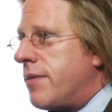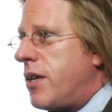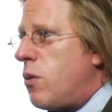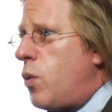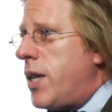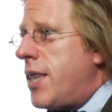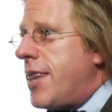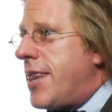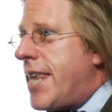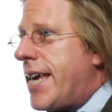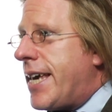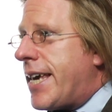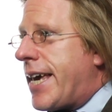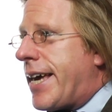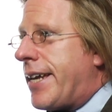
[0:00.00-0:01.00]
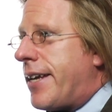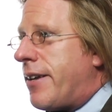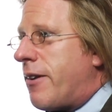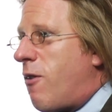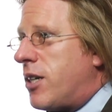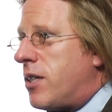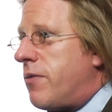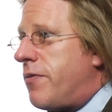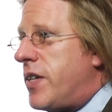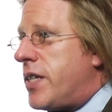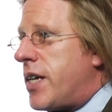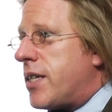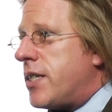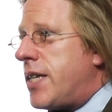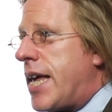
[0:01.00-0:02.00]
You wouldn't think it. Quantum
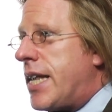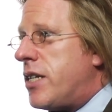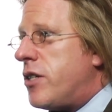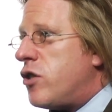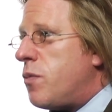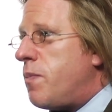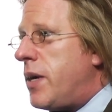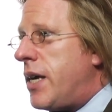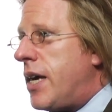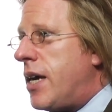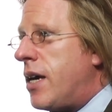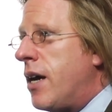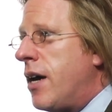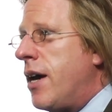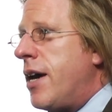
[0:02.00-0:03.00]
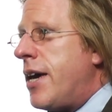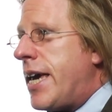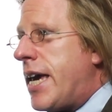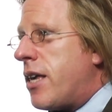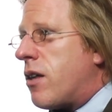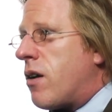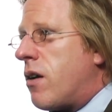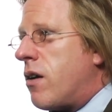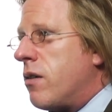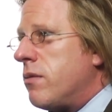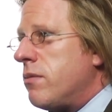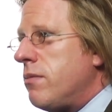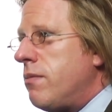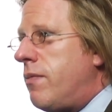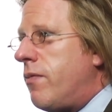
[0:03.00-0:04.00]
physics tends to be either
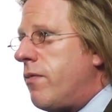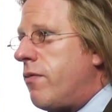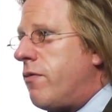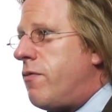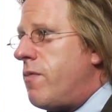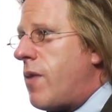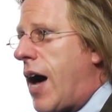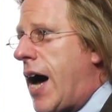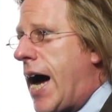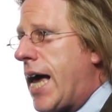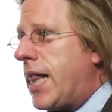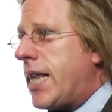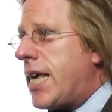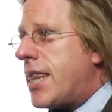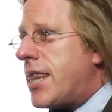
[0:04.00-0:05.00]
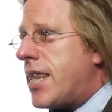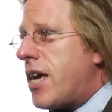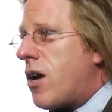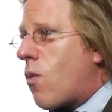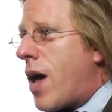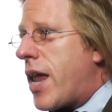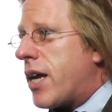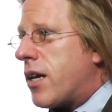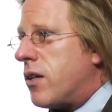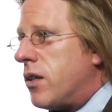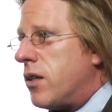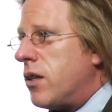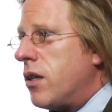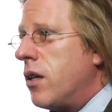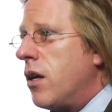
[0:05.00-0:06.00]
highly
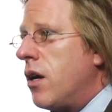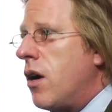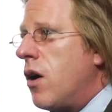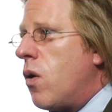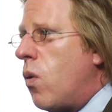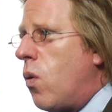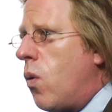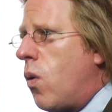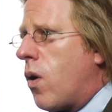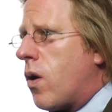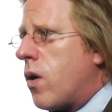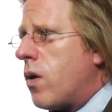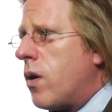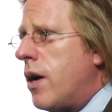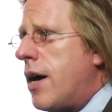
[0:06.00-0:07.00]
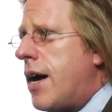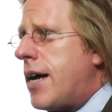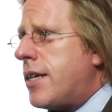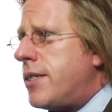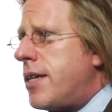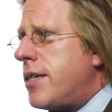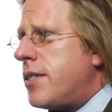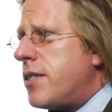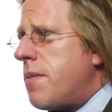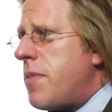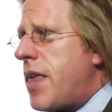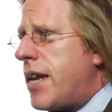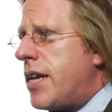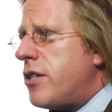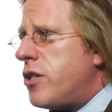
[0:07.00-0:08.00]
theoretical or a system
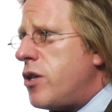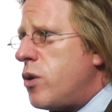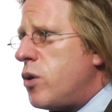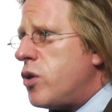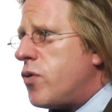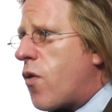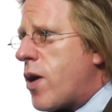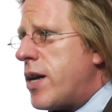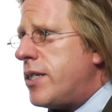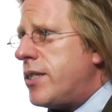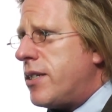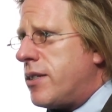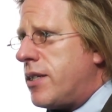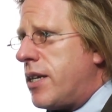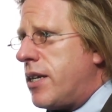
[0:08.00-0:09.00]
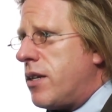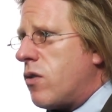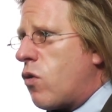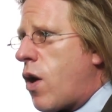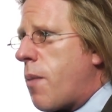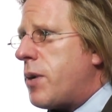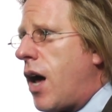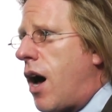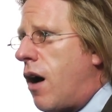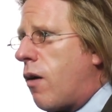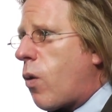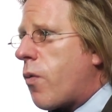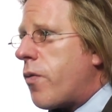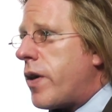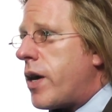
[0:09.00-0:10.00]
that is used, for instance, in
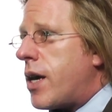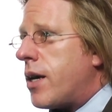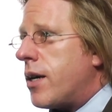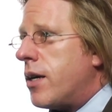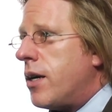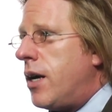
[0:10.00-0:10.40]
cryptography.